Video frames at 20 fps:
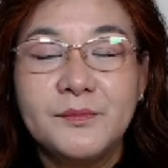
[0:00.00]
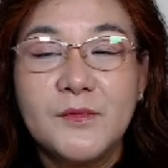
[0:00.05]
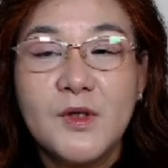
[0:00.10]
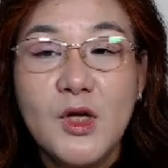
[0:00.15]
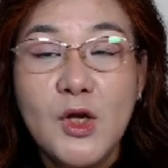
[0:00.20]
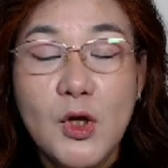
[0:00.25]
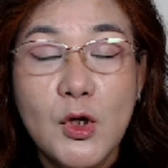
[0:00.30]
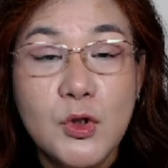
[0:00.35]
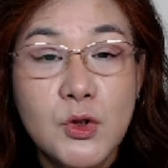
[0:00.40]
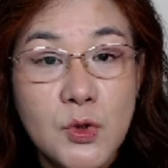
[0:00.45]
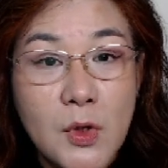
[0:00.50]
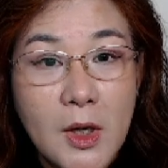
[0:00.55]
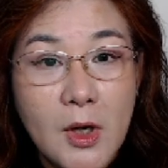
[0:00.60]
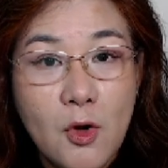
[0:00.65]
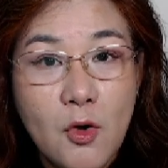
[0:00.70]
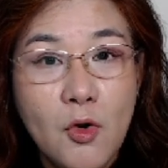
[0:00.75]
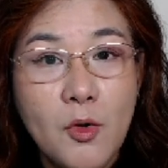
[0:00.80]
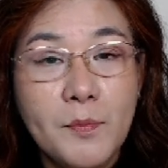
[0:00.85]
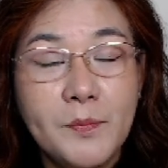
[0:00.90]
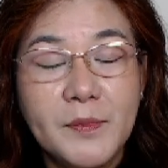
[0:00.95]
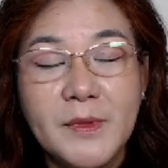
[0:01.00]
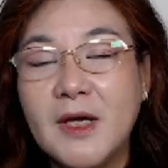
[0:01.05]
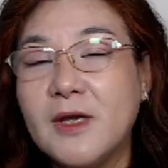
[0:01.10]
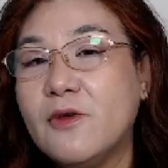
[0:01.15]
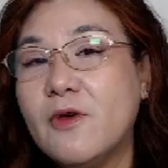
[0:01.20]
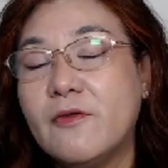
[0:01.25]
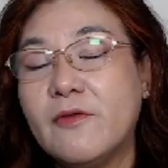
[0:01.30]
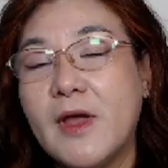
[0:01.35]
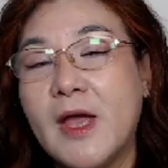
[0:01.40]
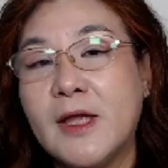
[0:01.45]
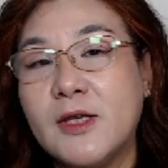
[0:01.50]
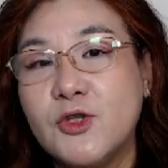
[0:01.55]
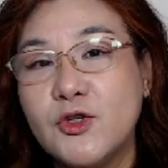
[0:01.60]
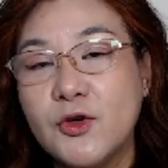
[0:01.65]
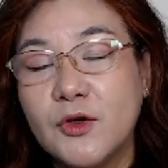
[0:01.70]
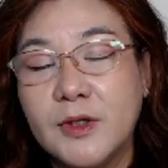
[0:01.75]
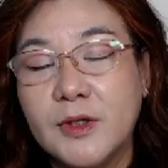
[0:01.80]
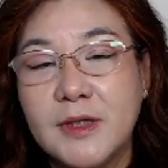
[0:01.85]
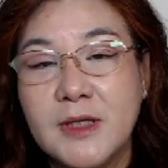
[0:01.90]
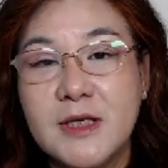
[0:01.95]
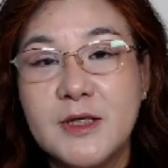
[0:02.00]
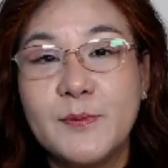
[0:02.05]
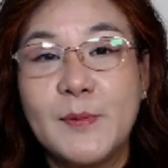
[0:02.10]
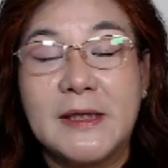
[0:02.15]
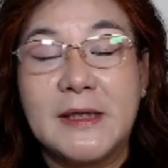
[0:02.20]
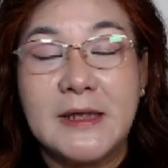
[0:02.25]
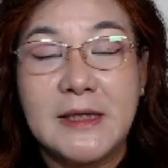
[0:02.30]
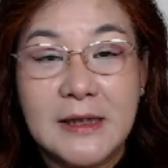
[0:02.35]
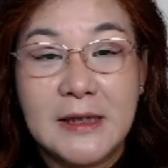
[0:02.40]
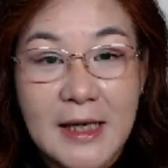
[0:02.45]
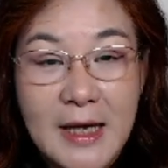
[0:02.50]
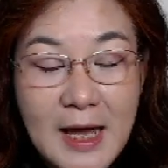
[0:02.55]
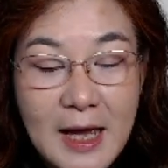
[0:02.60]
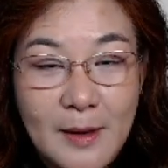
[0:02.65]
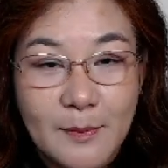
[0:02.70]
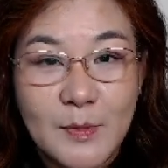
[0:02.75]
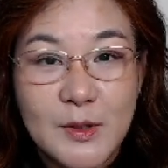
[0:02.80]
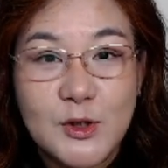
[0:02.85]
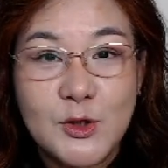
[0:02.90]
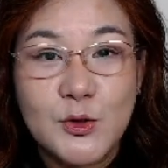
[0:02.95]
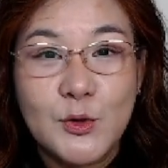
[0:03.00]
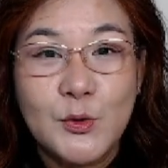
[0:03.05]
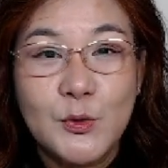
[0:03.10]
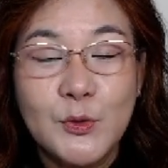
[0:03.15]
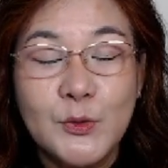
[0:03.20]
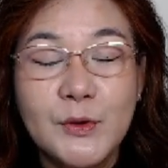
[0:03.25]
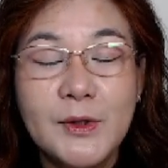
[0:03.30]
So I hope that you've enjoyed this particular episode,